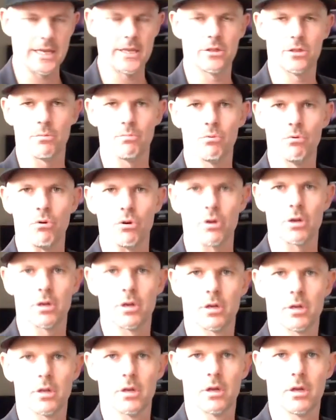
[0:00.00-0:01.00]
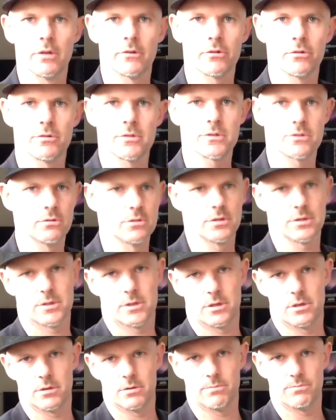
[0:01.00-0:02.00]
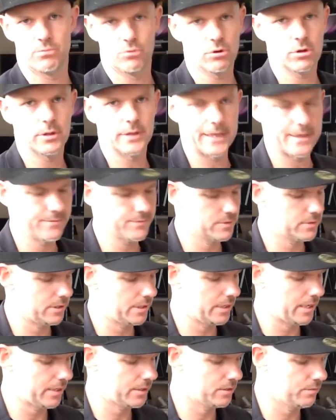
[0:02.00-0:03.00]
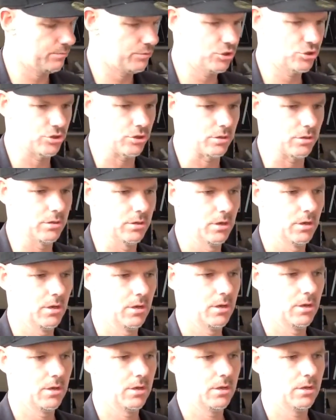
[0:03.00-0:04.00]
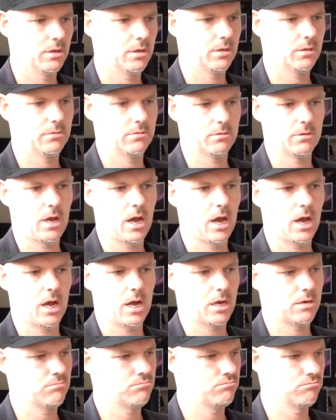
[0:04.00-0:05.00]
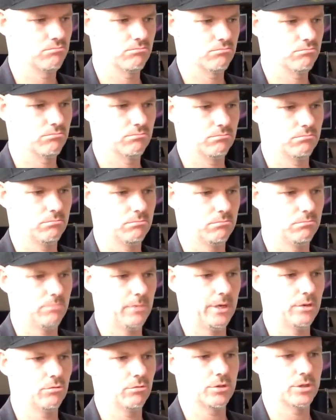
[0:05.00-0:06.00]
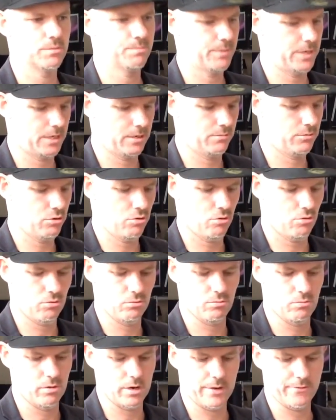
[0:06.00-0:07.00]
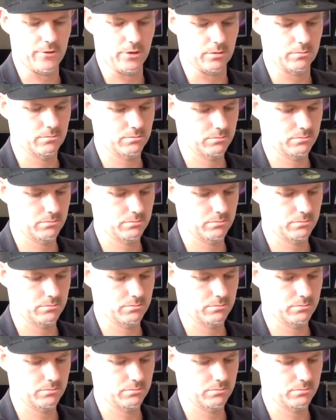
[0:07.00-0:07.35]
in the book. So as soon as the book leaves the exhibition, it'll just be called whatever,